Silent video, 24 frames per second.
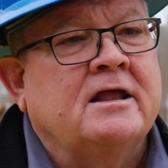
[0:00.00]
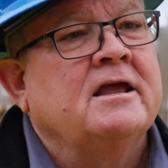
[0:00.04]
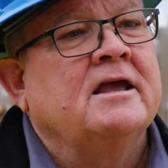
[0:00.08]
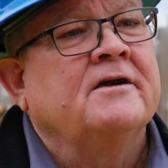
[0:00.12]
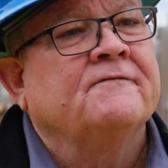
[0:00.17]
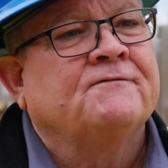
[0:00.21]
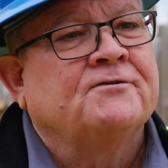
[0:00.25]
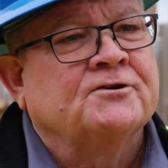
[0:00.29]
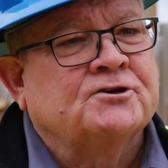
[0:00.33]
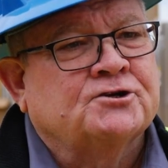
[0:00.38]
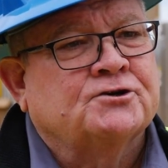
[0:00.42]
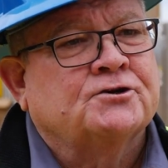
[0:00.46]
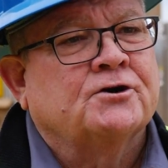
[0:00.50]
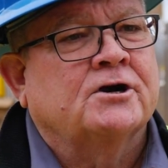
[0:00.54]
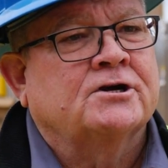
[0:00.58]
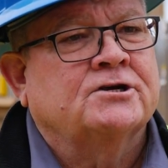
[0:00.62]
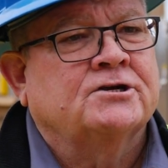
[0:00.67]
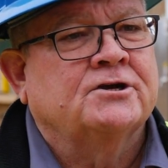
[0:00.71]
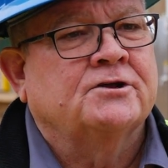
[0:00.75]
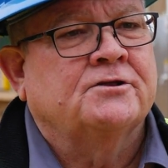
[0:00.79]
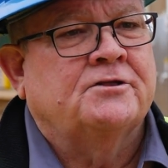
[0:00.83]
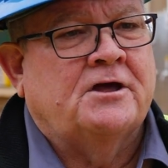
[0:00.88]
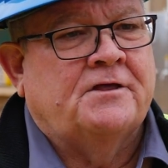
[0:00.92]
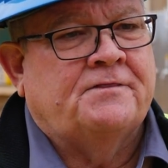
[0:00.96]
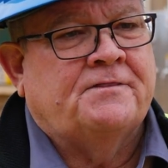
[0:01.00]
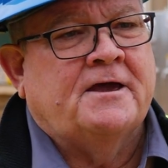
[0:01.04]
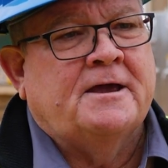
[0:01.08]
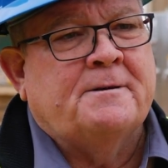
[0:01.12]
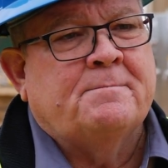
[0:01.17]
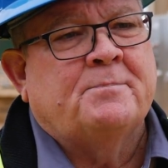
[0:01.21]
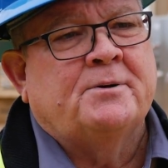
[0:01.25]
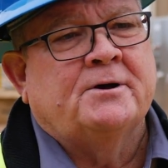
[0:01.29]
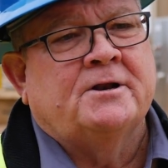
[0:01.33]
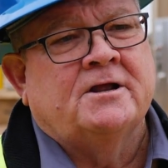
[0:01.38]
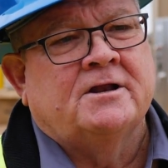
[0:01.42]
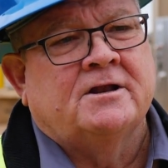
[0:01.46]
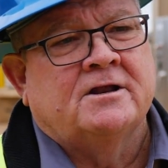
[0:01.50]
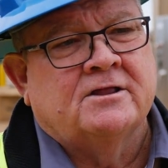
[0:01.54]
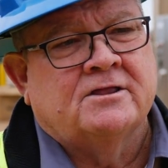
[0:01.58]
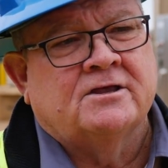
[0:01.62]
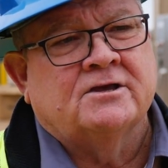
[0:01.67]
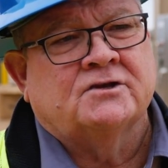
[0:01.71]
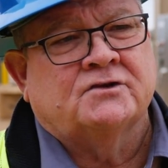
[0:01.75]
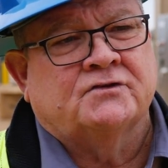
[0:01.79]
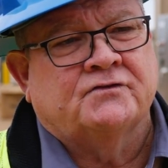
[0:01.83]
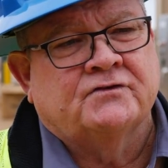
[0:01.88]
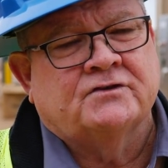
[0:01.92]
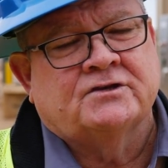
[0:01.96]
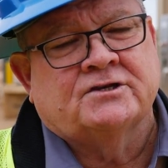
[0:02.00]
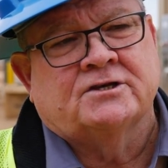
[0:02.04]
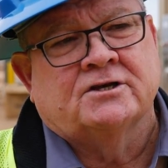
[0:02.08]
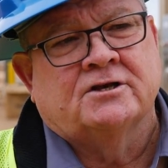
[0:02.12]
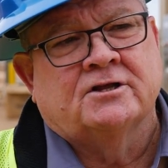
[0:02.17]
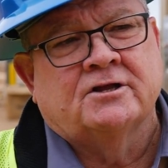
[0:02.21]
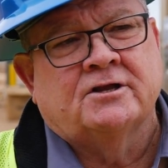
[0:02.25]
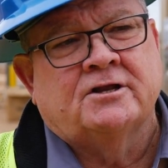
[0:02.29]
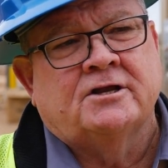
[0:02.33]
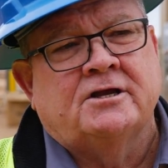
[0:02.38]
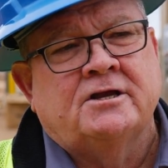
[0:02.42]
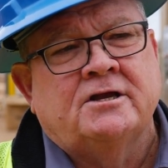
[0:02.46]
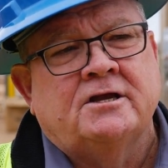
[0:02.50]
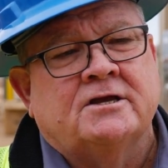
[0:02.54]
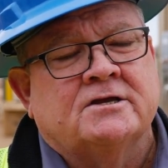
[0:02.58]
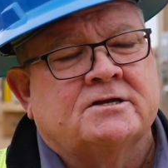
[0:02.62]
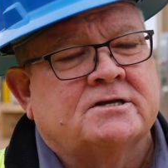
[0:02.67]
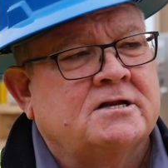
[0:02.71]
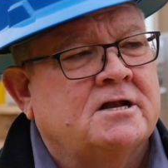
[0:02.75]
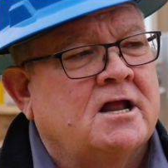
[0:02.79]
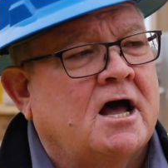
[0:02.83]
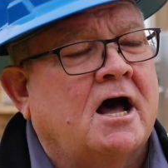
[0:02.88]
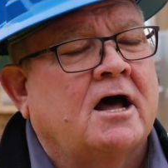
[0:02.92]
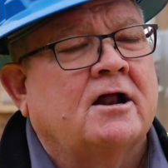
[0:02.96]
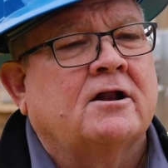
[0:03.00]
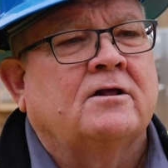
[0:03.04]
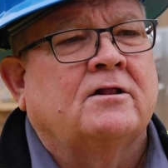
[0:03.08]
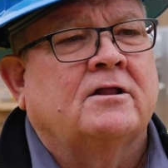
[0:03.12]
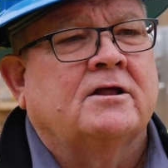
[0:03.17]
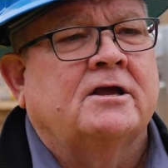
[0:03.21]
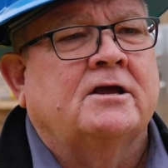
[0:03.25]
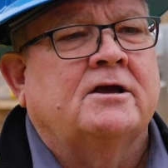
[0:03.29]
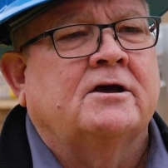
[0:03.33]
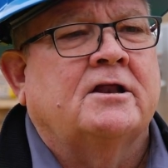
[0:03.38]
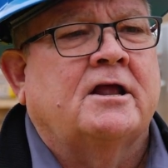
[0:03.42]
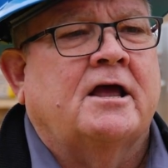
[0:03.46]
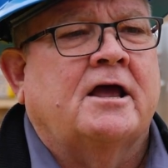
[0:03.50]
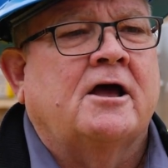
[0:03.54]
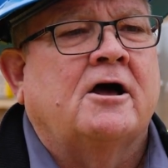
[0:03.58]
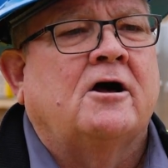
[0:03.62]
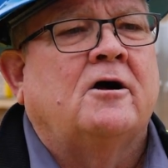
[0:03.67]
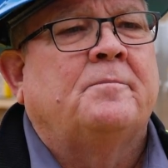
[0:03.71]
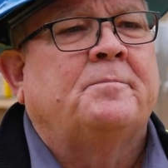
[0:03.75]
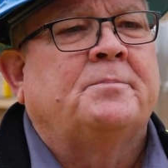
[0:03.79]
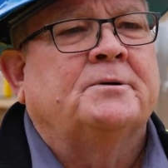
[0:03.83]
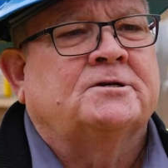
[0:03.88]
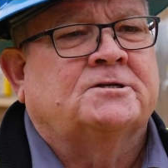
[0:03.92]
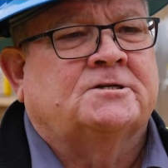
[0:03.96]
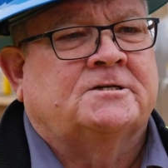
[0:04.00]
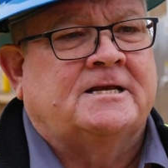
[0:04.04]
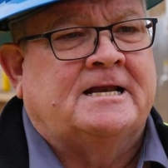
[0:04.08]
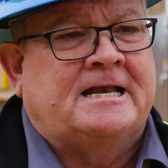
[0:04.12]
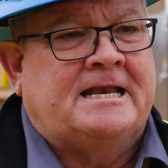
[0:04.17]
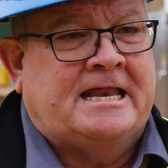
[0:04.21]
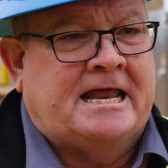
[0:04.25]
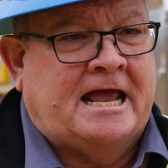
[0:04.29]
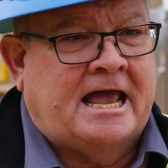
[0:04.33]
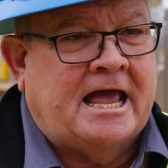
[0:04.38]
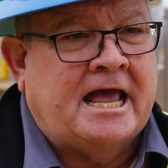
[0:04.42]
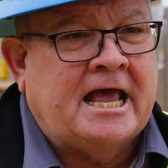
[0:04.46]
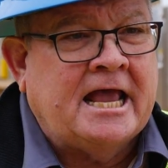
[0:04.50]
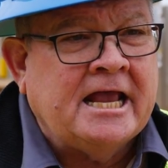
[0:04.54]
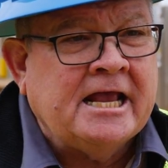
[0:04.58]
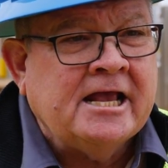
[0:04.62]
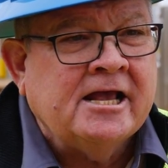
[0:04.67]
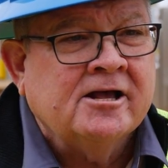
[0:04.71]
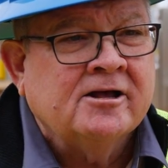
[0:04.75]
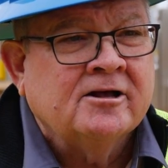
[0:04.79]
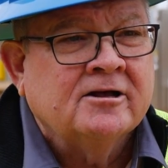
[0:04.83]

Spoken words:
infrastructure that they put into this facility is not only going to help us today,